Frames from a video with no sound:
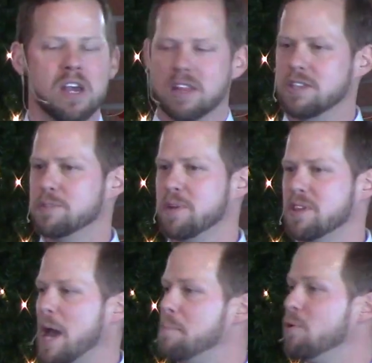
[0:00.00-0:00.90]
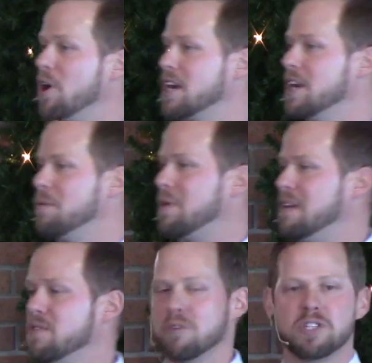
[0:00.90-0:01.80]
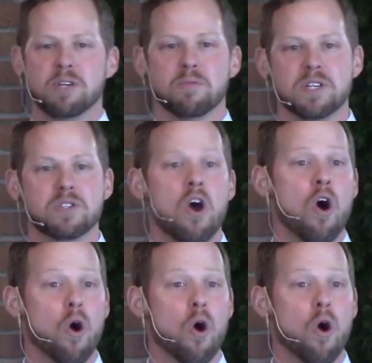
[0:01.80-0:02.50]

Elizabeth got pregnant even though she was